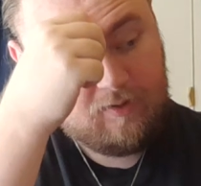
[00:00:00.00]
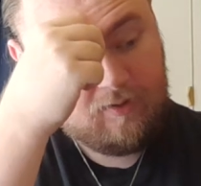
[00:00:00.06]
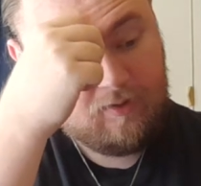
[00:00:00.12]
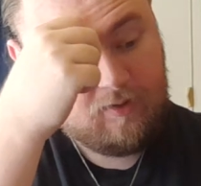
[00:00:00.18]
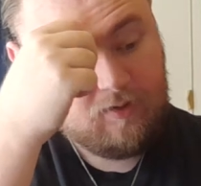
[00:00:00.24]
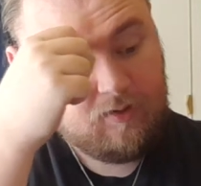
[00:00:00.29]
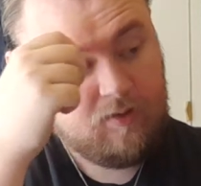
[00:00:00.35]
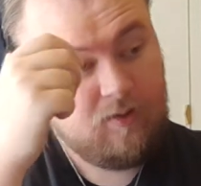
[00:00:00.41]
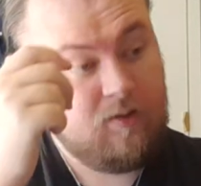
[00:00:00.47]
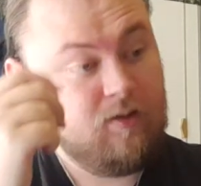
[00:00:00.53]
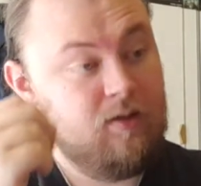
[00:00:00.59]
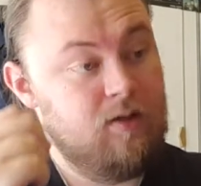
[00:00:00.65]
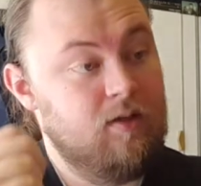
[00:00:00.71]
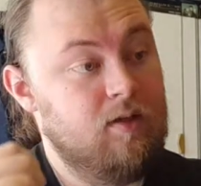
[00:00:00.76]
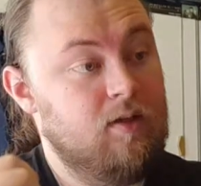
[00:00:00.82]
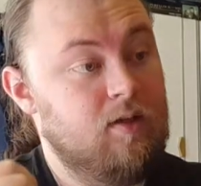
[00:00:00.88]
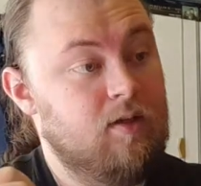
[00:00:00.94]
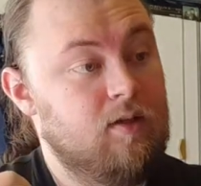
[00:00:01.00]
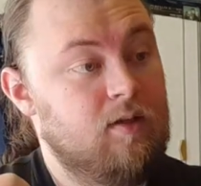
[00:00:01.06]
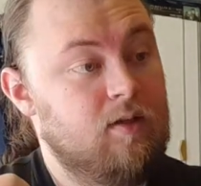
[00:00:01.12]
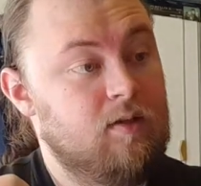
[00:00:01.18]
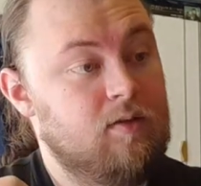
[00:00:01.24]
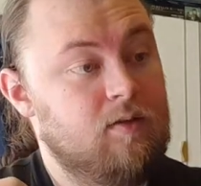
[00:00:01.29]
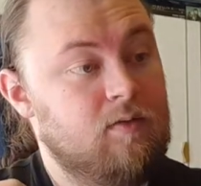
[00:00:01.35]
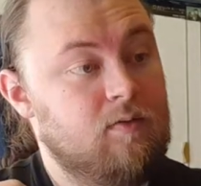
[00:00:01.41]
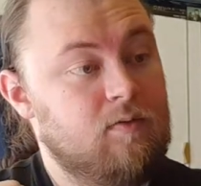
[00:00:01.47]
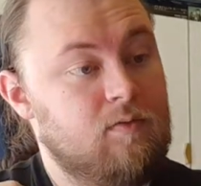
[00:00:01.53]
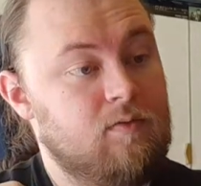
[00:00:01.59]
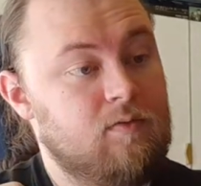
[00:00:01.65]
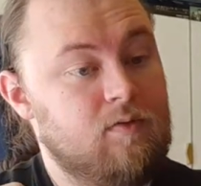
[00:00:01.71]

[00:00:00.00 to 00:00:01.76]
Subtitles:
(silence)